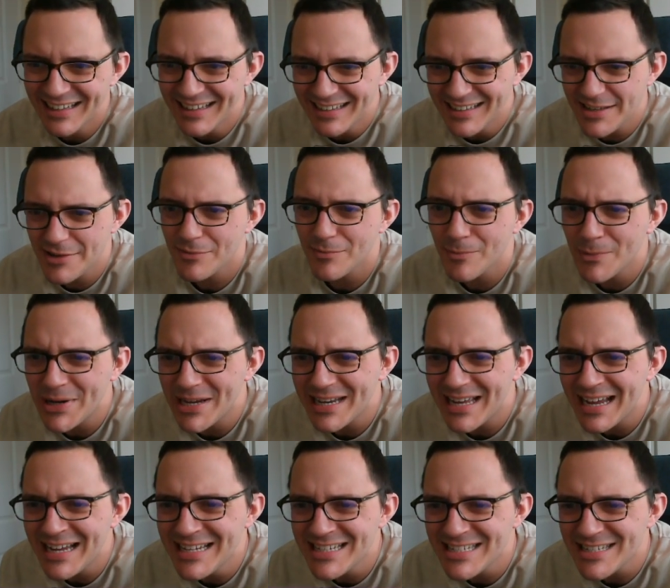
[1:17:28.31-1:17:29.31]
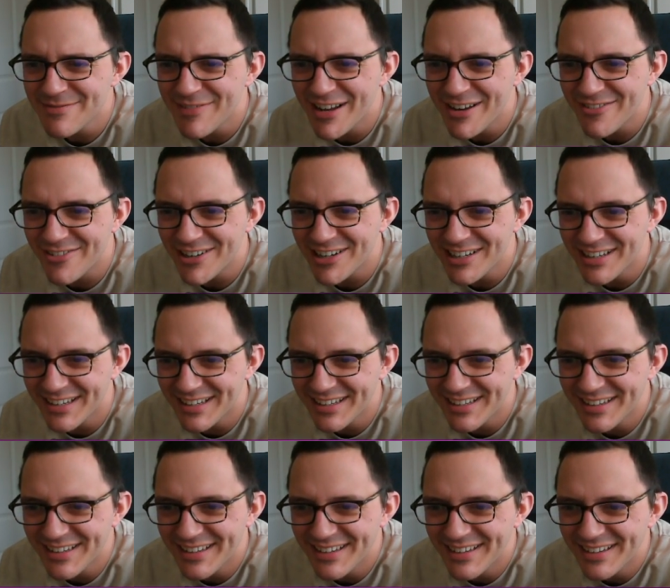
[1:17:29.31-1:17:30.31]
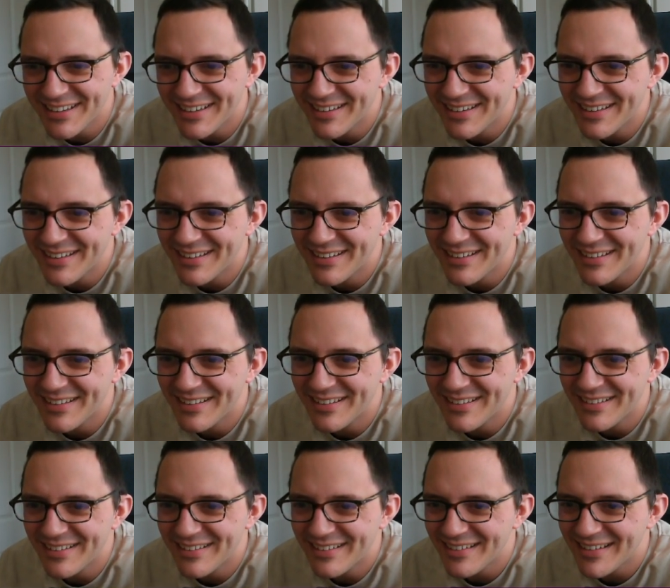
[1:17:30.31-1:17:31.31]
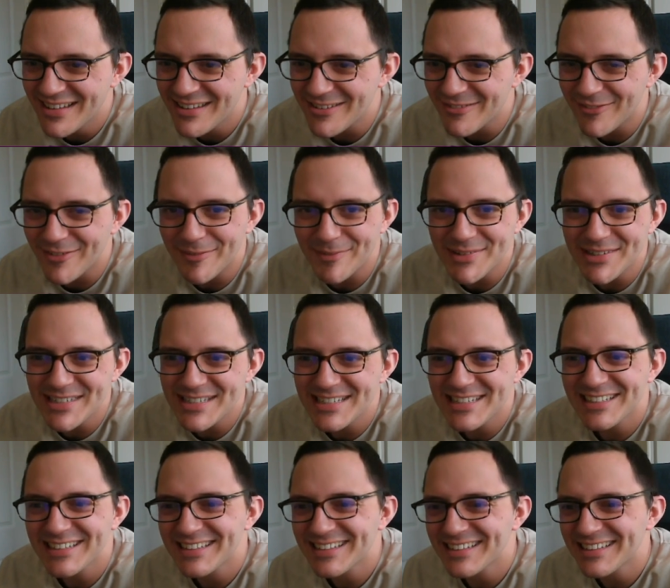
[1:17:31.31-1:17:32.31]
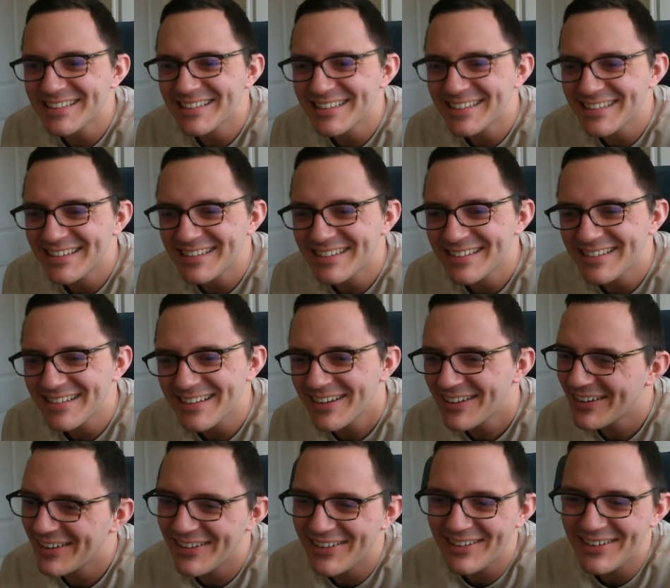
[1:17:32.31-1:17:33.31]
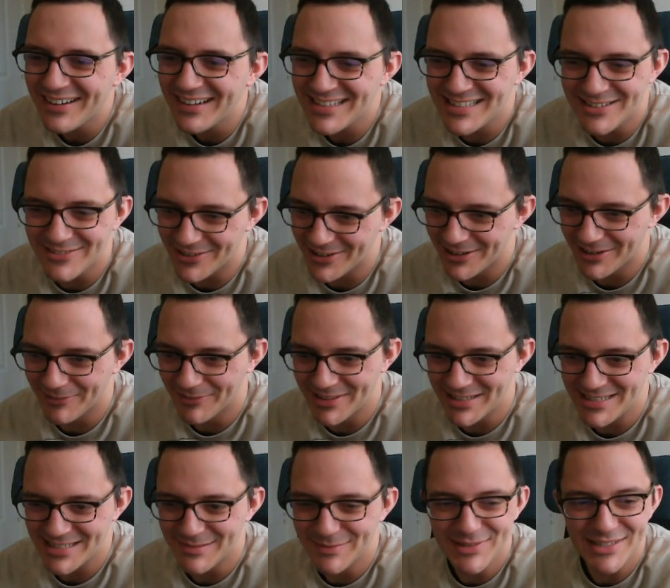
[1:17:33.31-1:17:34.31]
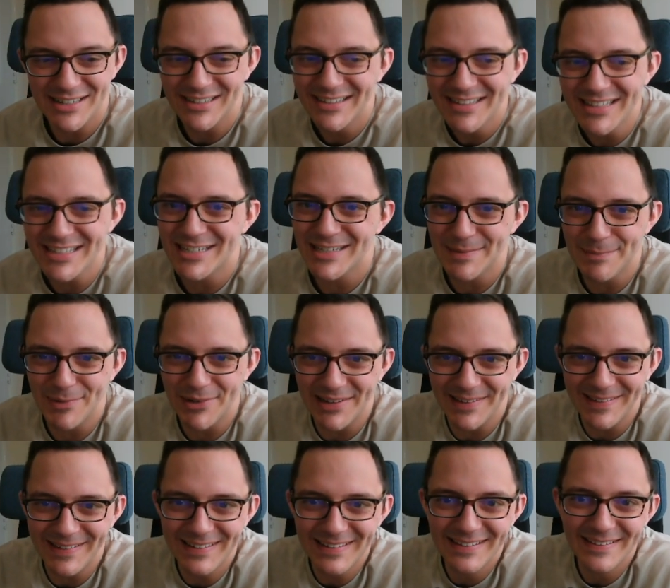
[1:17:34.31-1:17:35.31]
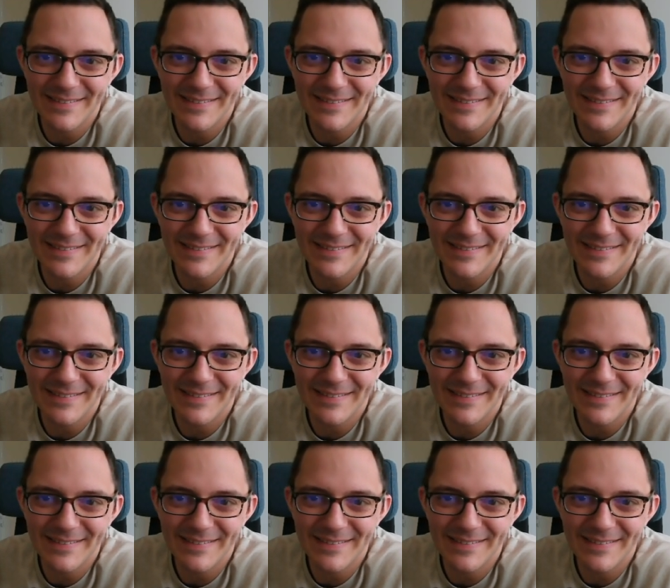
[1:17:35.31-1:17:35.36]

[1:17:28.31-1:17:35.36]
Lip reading: This weird asymmetric list of numbers. I still don't know what these numbers are. This is brilliant.